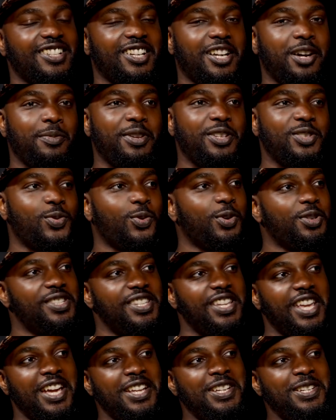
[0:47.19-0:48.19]
coming towards
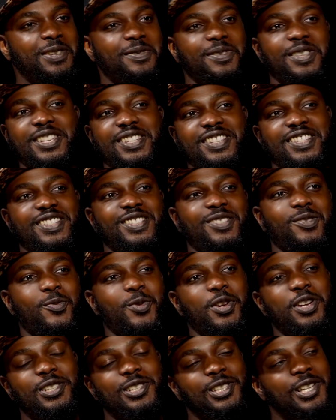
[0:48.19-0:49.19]
the end of this
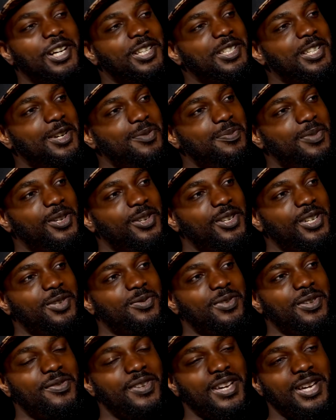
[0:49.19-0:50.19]
weird lockdown period
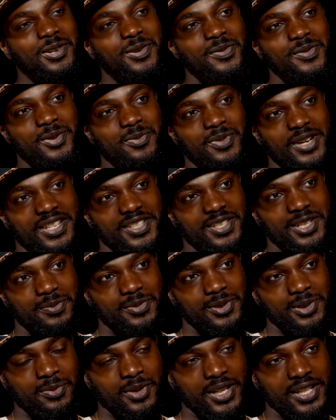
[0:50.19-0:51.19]
we've had over the past
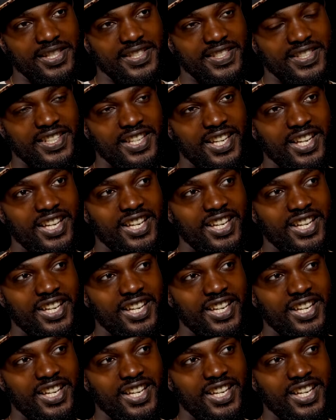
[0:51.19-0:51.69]
couple of months.